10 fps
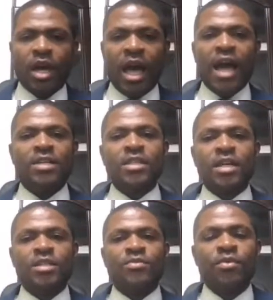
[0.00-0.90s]

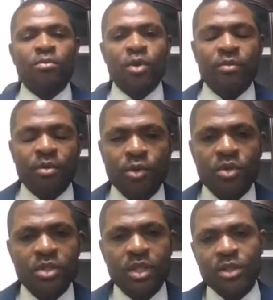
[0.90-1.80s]
Access from
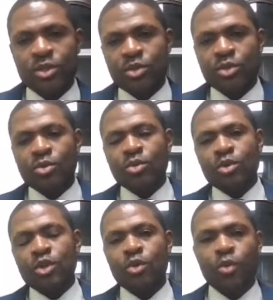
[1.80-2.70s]
those states to
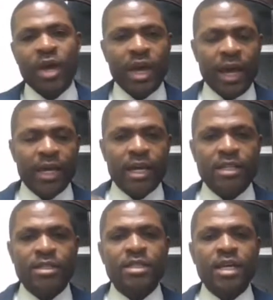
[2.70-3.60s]
where I
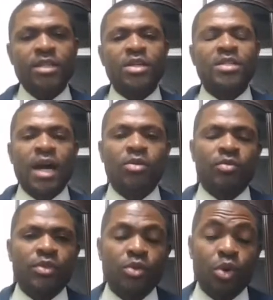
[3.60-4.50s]
can send things out
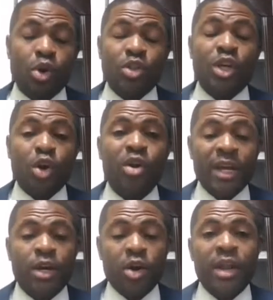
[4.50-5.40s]
of
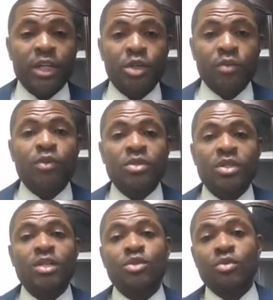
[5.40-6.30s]
the connection of those
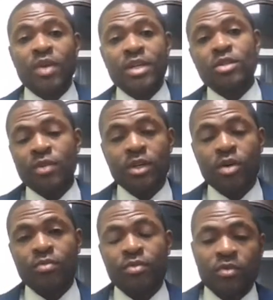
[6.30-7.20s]
states to the rest of the
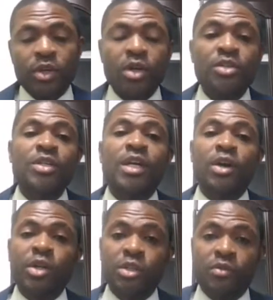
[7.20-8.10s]
country, and
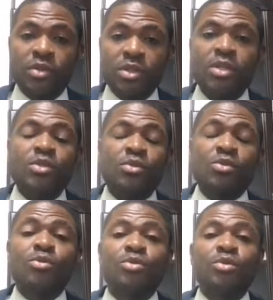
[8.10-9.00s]
connection of those states
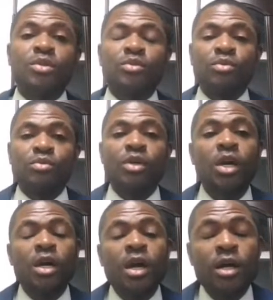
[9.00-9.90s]
to
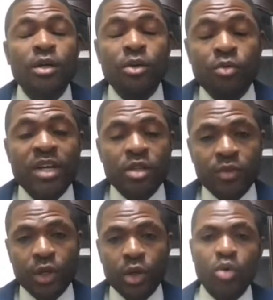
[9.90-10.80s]
rest of
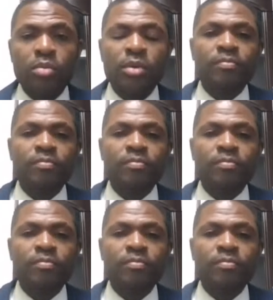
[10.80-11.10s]
the globe.